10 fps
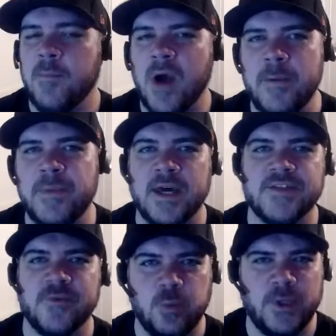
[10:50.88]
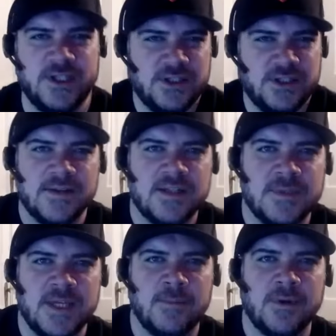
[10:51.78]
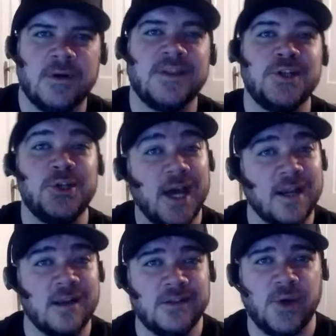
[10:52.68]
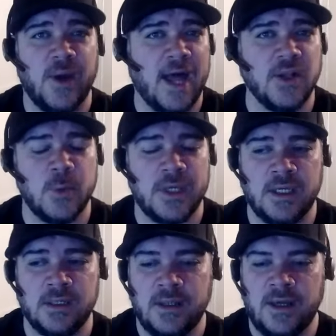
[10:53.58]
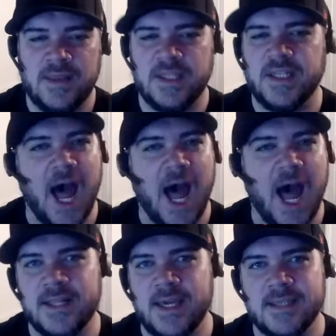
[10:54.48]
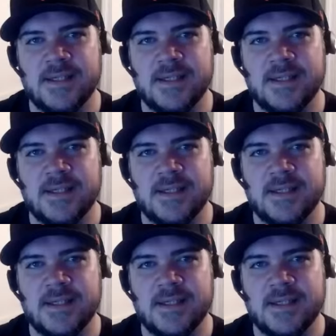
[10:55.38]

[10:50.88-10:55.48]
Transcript: probably because of we started in september and then you got you know halloween and then the holidays yeah.